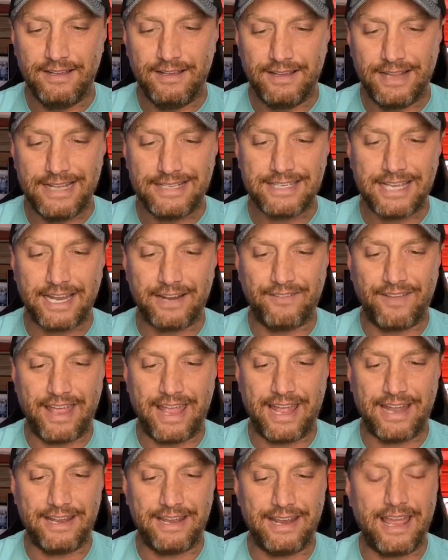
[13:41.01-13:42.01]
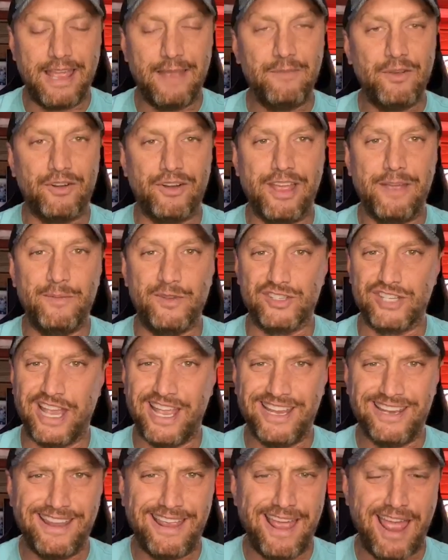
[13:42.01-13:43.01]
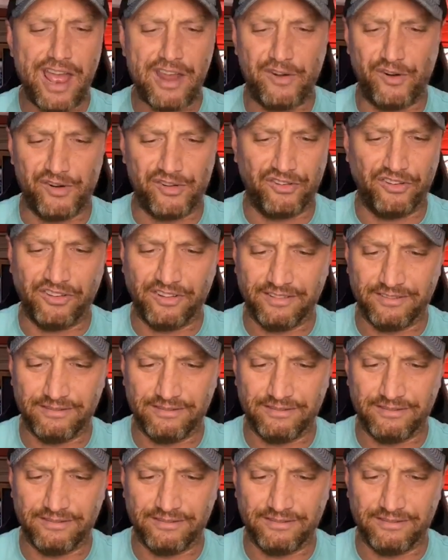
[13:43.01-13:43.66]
That's kind of a handy name. Your name is Andy Anderson.